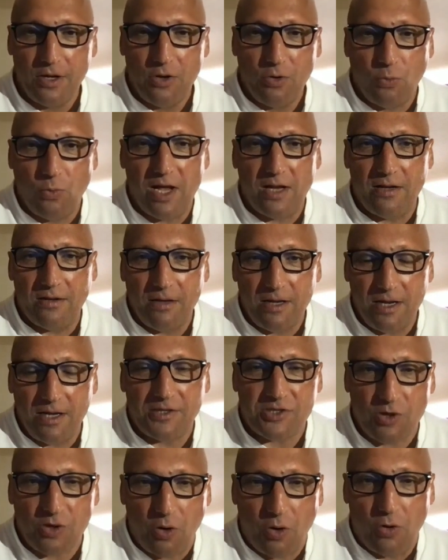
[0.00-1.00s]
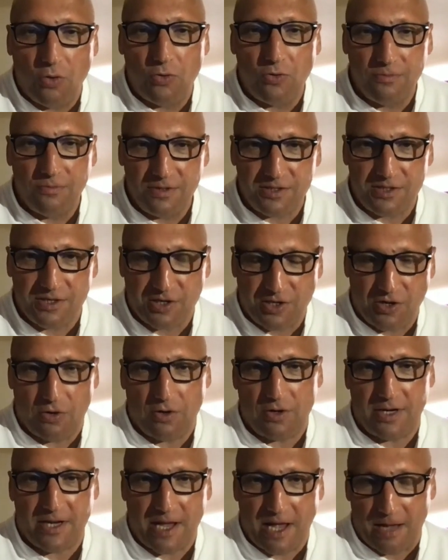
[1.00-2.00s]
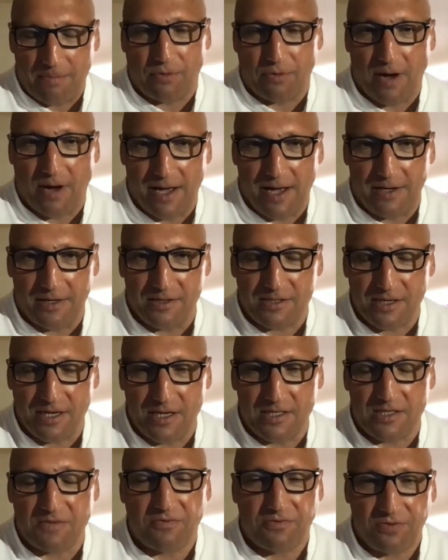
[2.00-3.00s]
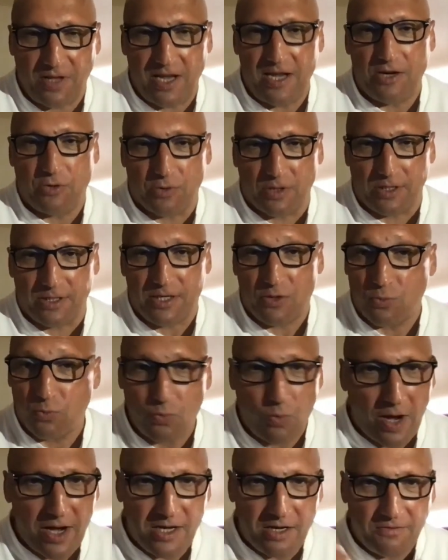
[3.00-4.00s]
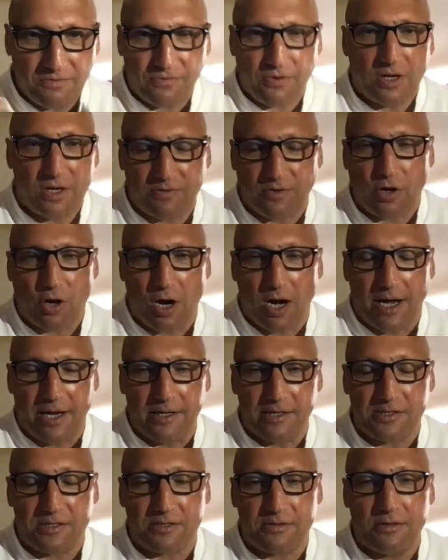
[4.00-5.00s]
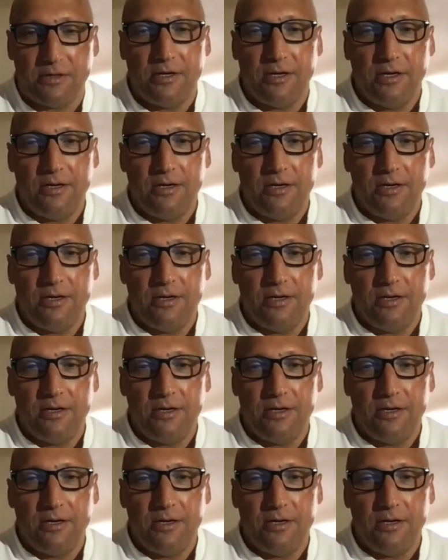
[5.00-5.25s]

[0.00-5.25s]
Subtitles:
when its own security apparatus is flagrantly right in front of our eyes,